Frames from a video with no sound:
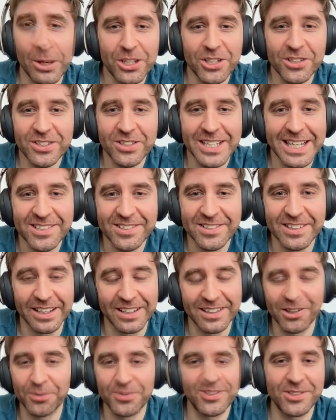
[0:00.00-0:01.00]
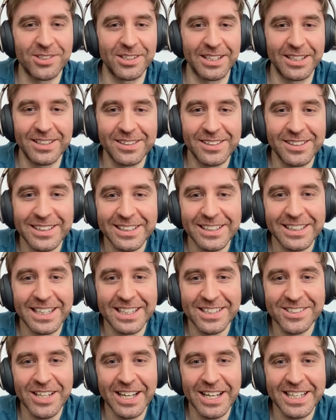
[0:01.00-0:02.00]
But when you taste it, obviously,
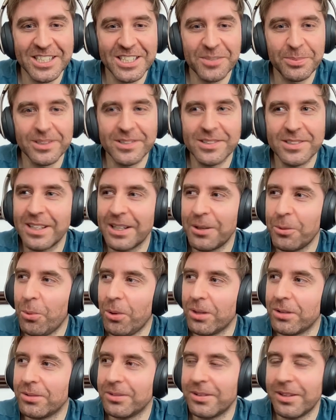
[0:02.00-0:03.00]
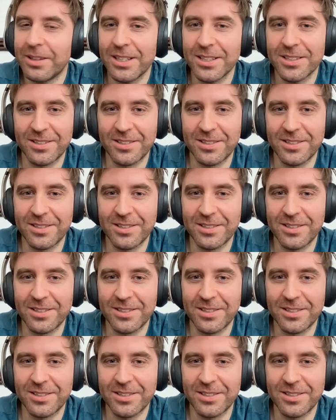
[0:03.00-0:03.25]
it's nice, but it's like, what,